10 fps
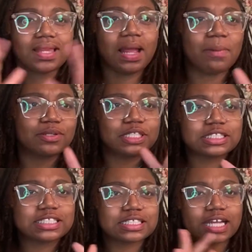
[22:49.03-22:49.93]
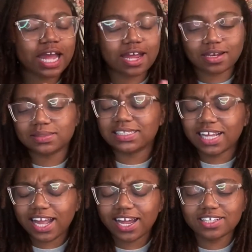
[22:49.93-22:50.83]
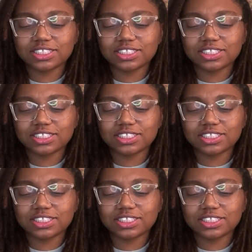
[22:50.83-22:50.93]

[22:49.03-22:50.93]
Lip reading: about this and that, and I was like, yeah.